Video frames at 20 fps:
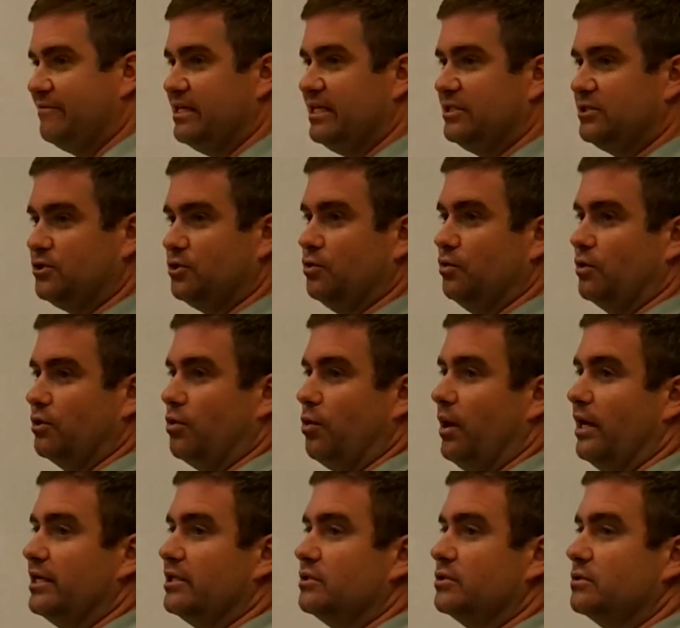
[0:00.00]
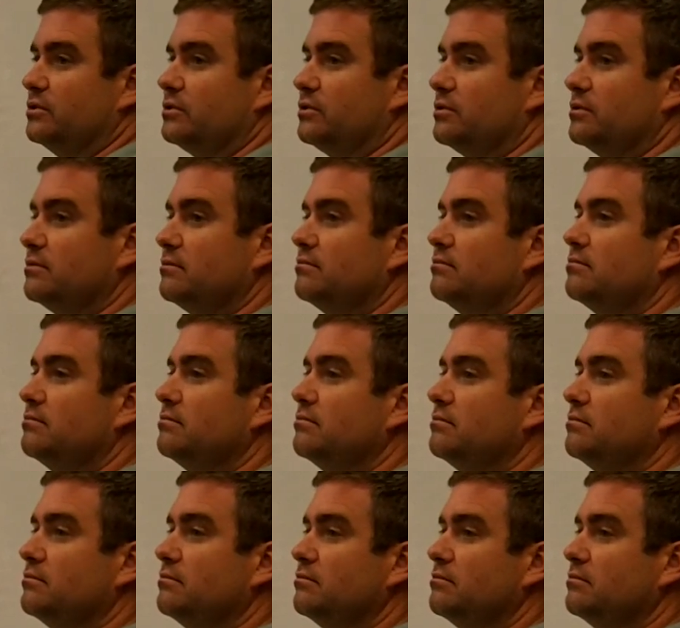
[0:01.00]
these two equations?
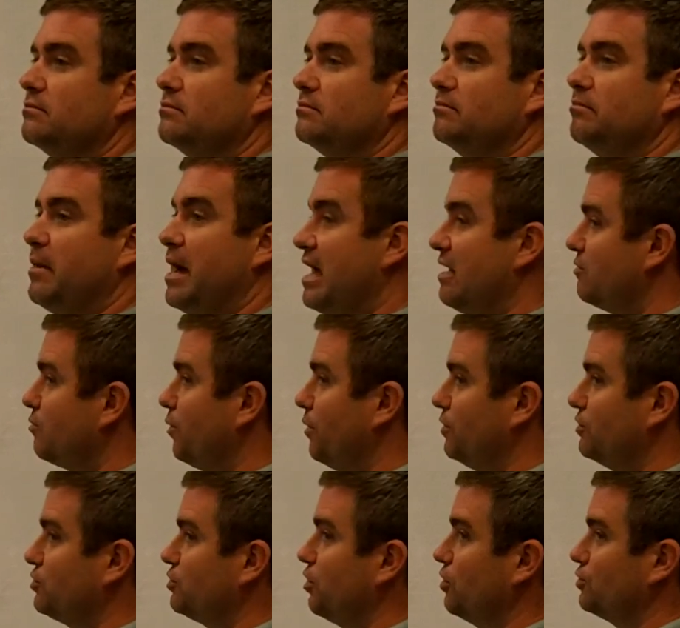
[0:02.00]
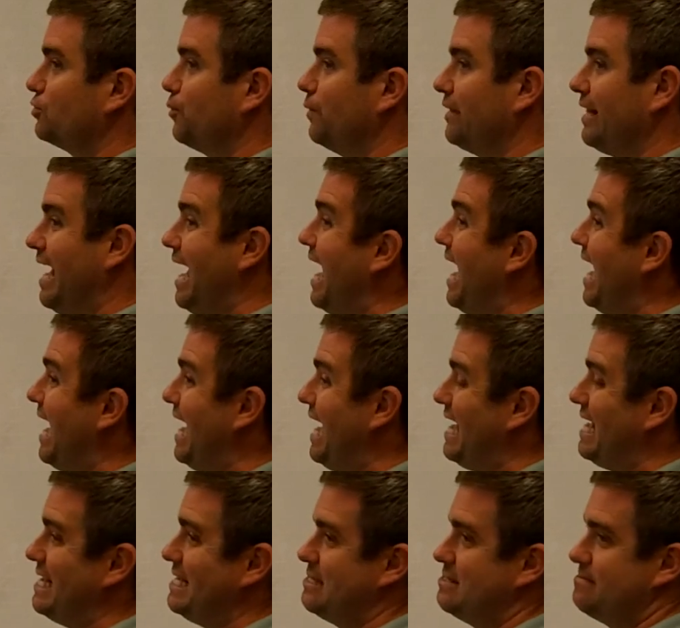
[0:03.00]
Math word starts with an
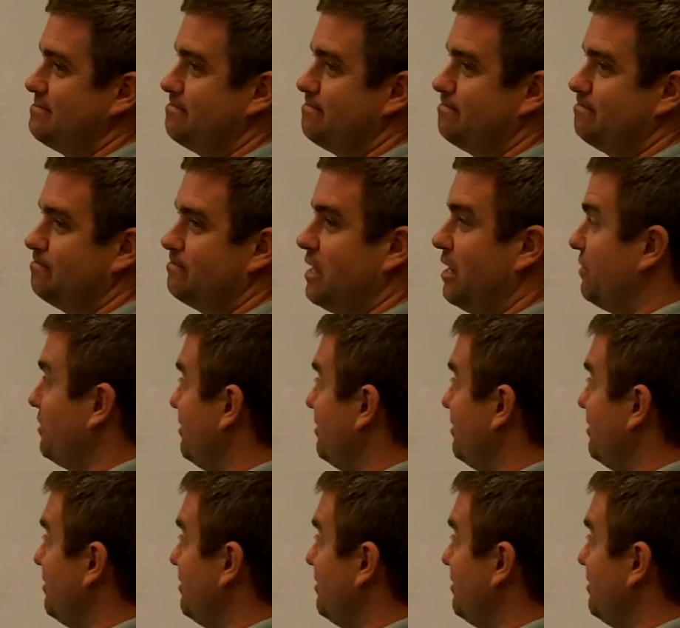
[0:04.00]
I. I'll